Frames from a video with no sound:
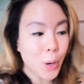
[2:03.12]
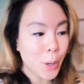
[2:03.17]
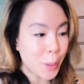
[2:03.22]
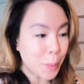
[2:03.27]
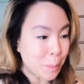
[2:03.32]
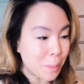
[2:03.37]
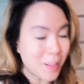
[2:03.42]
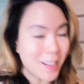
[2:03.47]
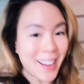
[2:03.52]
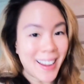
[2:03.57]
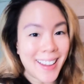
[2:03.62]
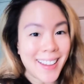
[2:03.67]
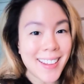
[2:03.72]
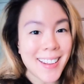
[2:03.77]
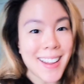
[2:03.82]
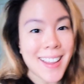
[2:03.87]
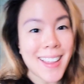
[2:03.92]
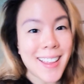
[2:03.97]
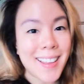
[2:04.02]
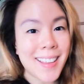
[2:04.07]
or a
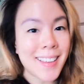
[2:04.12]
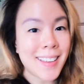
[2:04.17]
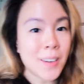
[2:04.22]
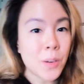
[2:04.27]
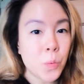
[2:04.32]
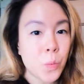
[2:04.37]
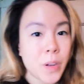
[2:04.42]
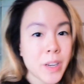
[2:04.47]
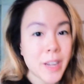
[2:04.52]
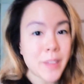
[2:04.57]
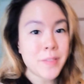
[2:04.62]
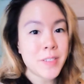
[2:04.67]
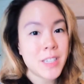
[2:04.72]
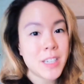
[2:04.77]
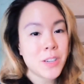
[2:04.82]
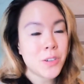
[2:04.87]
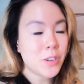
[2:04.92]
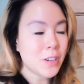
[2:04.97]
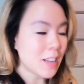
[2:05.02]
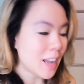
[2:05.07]
plate, and what I've
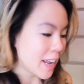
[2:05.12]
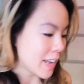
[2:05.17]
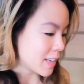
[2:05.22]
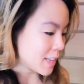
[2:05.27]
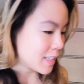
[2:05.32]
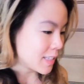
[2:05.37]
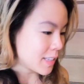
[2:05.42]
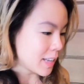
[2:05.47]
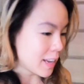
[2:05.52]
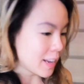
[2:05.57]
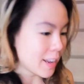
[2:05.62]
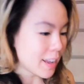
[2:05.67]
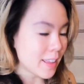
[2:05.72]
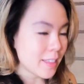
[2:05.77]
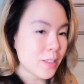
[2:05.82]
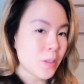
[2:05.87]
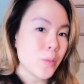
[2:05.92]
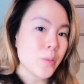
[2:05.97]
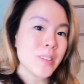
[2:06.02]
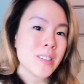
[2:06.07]
seen online is they
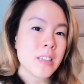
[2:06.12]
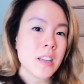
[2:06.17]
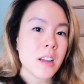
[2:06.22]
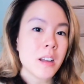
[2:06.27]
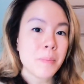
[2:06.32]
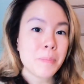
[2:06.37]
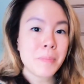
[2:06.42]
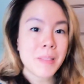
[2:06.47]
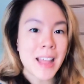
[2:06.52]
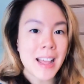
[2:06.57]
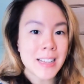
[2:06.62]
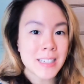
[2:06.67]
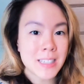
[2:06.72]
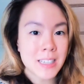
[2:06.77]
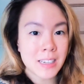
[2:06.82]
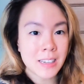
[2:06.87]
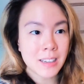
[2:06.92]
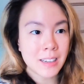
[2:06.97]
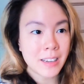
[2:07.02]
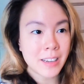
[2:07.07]
get those
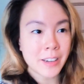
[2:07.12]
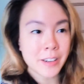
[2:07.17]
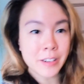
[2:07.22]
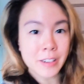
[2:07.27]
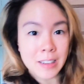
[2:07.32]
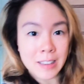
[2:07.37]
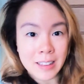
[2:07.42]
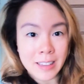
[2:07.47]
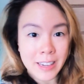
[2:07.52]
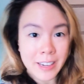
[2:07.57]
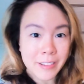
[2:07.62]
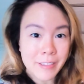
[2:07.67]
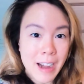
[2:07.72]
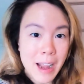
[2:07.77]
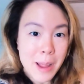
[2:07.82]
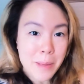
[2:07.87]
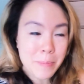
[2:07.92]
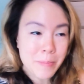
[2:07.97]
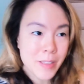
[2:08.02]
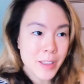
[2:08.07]
plastic clear cling
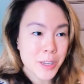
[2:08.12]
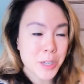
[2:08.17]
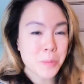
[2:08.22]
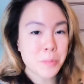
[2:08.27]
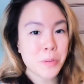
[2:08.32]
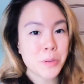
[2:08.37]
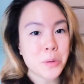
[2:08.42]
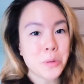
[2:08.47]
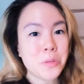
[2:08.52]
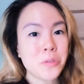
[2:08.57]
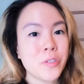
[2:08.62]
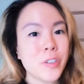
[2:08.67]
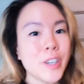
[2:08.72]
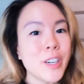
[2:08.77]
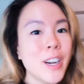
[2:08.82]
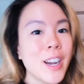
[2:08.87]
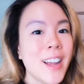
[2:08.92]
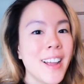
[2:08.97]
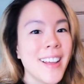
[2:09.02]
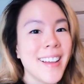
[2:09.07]
wrap that you put
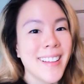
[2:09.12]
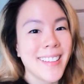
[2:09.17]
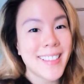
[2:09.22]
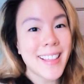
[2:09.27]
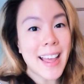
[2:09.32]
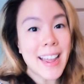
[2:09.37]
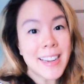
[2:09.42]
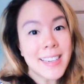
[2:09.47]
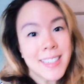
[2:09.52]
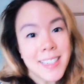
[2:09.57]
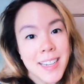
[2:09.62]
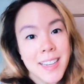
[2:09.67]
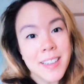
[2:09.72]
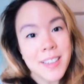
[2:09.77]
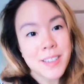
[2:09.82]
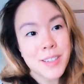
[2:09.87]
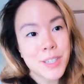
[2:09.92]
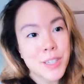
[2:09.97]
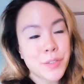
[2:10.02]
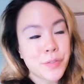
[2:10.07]
over. The idea
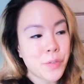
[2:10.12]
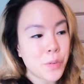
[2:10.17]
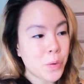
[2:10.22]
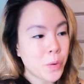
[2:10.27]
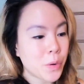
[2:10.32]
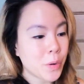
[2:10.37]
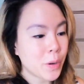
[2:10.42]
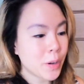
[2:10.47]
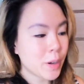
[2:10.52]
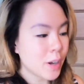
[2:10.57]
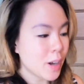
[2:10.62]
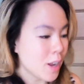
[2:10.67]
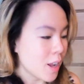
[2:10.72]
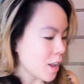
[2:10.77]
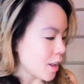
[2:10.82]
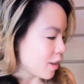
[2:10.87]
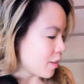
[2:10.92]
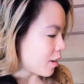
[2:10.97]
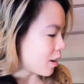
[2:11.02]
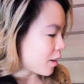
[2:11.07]
is for
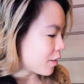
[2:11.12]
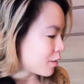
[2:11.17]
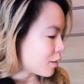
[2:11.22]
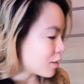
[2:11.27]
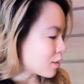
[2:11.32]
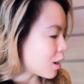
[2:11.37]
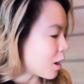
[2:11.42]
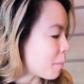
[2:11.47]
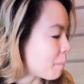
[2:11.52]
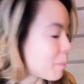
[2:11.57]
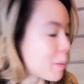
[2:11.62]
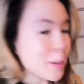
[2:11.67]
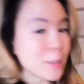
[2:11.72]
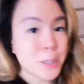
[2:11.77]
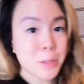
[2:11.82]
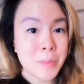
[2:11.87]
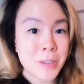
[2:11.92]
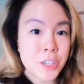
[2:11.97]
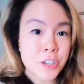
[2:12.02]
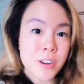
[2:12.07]
the top part
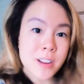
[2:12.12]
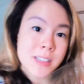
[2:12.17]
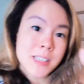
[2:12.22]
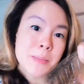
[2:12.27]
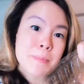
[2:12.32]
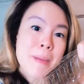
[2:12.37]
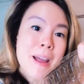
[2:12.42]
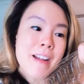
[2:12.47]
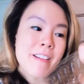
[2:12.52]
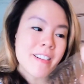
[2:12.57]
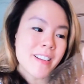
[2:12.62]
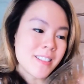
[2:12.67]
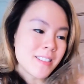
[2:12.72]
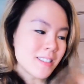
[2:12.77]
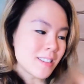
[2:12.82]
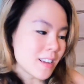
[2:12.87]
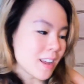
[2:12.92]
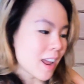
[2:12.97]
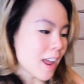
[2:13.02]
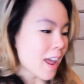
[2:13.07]
to be transparent,
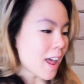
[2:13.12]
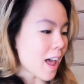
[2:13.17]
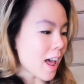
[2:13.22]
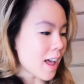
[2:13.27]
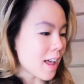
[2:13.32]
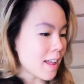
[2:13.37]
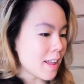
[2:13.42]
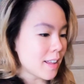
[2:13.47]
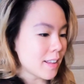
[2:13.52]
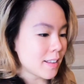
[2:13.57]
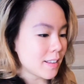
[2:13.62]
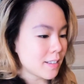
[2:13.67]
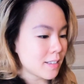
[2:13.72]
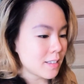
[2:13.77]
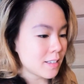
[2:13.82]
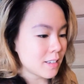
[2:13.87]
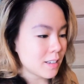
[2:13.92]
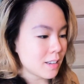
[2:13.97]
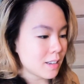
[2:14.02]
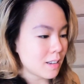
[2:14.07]

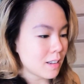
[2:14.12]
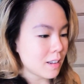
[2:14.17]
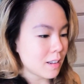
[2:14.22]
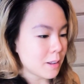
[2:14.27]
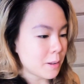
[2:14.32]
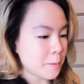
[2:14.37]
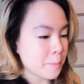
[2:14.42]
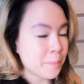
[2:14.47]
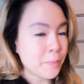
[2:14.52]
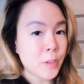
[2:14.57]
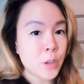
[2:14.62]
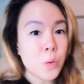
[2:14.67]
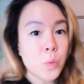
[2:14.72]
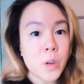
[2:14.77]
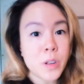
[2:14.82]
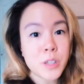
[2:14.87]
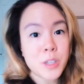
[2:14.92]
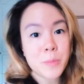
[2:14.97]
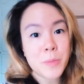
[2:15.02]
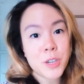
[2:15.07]
and you
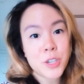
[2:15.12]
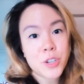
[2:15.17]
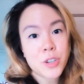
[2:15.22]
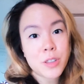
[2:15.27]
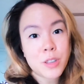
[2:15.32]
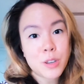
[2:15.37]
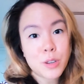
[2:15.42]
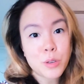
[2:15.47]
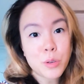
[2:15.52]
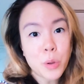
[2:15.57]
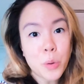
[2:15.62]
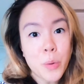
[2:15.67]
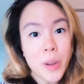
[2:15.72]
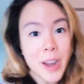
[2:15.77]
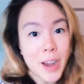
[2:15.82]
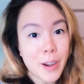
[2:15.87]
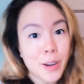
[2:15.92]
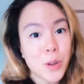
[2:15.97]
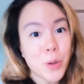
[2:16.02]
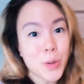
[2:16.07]
want to make sure that no
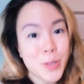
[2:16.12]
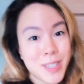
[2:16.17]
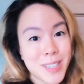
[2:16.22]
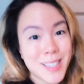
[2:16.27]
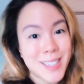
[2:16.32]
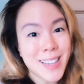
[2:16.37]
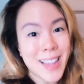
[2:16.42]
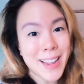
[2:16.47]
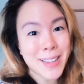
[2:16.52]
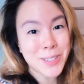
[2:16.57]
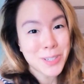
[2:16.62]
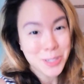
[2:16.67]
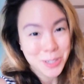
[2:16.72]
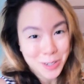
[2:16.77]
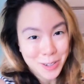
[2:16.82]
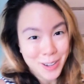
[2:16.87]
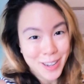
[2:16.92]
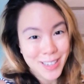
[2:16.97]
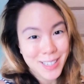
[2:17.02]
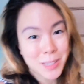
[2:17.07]
air goes inside so it
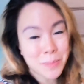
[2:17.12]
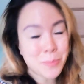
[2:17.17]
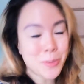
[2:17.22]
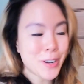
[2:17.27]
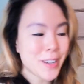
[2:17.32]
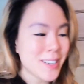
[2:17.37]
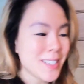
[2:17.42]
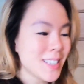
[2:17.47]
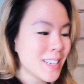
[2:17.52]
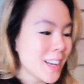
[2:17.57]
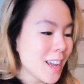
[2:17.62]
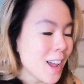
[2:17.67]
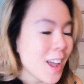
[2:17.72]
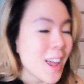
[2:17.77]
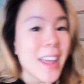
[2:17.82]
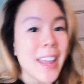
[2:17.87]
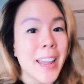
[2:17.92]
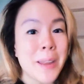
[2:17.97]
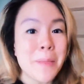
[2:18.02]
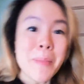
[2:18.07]
creates moist.
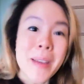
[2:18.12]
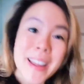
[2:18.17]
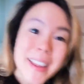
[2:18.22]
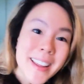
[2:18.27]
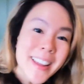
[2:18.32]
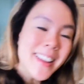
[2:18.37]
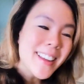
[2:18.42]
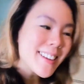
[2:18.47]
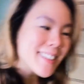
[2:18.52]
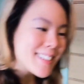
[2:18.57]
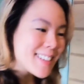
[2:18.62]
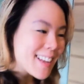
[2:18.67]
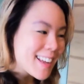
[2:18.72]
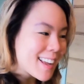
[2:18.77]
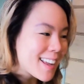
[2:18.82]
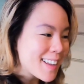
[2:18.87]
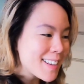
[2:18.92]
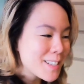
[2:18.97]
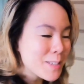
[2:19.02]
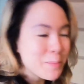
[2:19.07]
In my case,
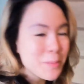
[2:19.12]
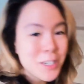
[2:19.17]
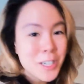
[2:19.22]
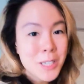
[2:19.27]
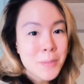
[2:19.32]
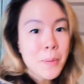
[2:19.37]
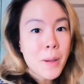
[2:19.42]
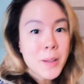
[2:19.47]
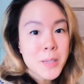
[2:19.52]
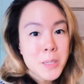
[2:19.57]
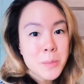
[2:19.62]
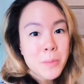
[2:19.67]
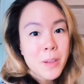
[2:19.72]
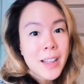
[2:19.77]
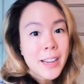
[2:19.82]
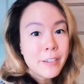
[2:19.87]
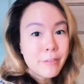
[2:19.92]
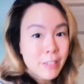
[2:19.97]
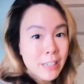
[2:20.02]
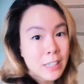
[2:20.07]
as much as possible,
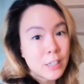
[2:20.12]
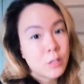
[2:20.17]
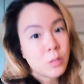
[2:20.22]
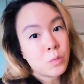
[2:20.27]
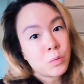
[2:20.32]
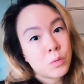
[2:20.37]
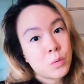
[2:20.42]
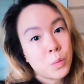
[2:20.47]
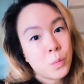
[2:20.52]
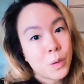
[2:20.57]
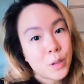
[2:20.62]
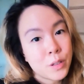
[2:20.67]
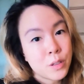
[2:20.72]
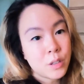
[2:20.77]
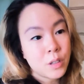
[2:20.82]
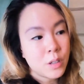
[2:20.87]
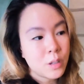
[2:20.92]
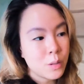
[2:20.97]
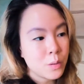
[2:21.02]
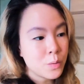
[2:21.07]
I really don't want
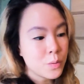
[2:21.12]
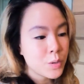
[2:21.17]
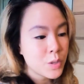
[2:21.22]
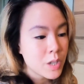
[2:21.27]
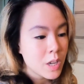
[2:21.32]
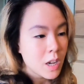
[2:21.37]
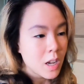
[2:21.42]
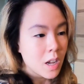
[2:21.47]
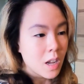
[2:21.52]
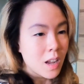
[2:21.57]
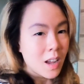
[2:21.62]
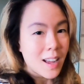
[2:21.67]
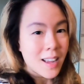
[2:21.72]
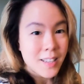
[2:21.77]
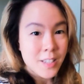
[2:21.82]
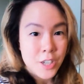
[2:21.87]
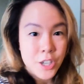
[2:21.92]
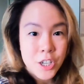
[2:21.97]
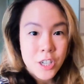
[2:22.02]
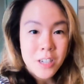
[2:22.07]
to use
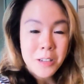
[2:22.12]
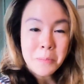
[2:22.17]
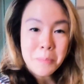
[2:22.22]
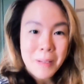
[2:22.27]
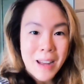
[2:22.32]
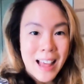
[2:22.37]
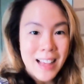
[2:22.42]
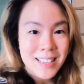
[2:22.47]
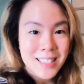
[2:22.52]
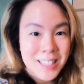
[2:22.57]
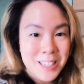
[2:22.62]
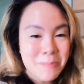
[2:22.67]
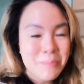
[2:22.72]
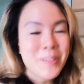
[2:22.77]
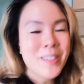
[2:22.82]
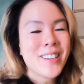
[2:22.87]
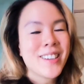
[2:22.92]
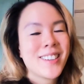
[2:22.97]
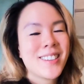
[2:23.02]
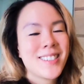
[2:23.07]
additional plastic
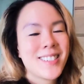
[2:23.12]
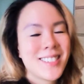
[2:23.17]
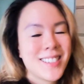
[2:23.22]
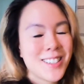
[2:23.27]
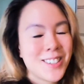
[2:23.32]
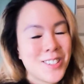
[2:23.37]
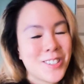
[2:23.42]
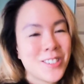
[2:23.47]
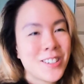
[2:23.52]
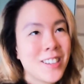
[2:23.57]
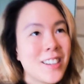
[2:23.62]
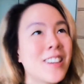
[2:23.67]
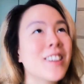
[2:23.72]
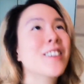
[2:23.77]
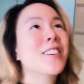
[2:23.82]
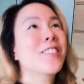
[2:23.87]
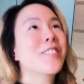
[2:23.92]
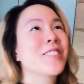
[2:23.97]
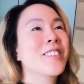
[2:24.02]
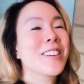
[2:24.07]
because, you know, I
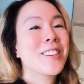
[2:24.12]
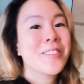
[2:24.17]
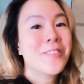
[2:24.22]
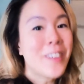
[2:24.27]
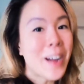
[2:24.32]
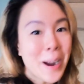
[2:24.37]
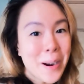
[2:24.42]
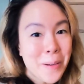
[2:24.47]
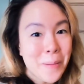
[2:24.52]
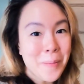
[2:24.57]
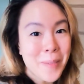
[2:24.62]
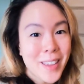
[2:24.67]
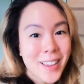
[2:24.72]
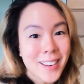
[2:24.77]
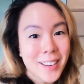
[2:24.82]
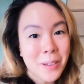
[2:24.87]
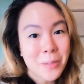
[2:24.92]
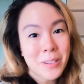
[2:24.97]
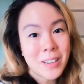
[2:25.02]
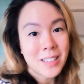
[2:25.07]
love the
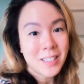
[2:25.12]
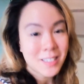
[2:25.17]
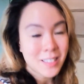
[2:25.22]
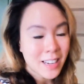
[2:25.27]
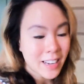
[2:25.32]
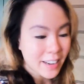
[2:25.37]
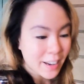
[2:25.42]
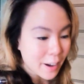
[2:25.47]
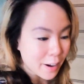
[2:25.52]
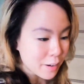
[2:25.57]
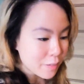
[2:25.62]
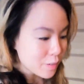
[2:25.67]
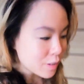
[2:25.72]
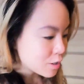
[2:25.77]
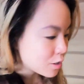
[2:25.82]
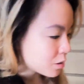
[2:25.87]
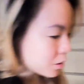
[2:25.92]
environment and we need to take care of it.